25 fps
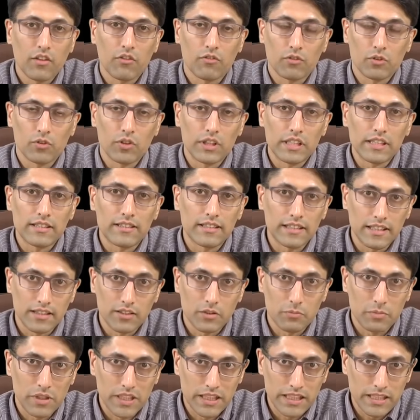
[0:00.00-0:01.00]
through this
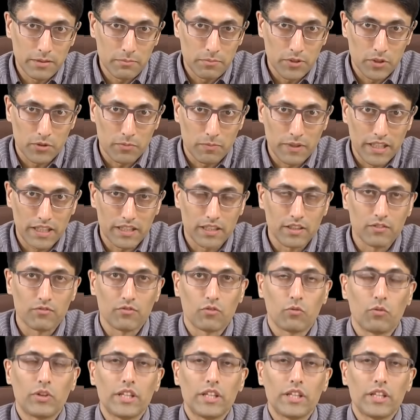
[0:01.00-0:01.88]
disability perspective?